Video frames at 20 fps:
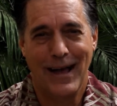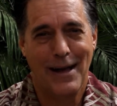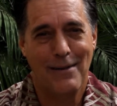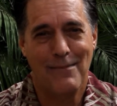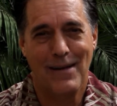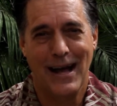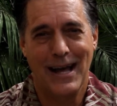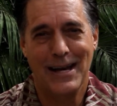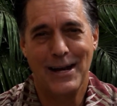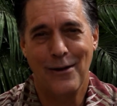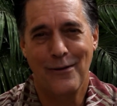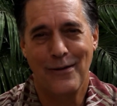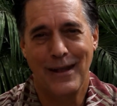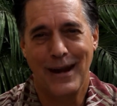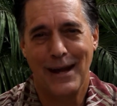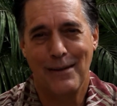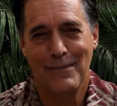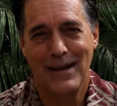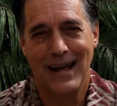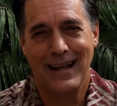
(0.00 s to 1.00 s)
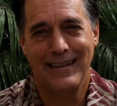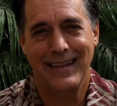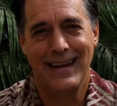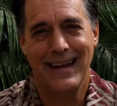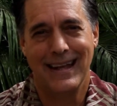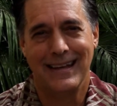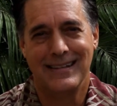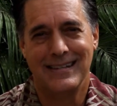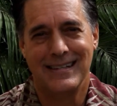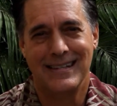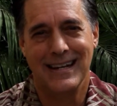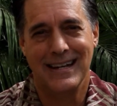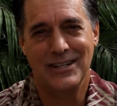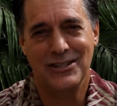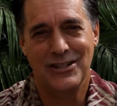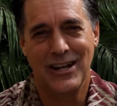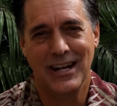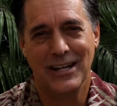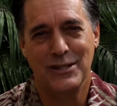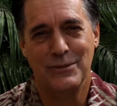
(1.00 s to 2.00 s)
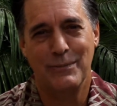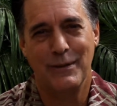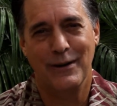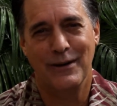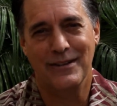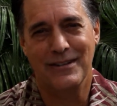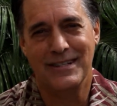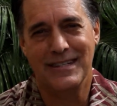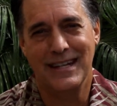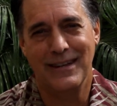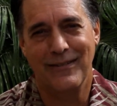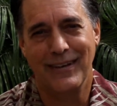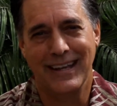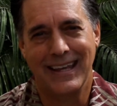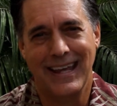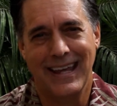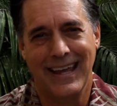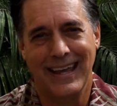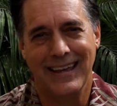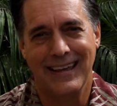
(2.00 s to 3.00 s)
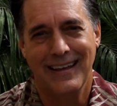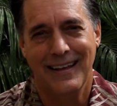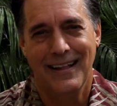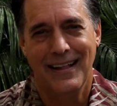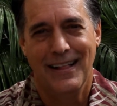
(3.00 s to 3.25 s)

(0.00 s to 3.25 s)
I know that I'm not the next Shakespeare or Stephen King.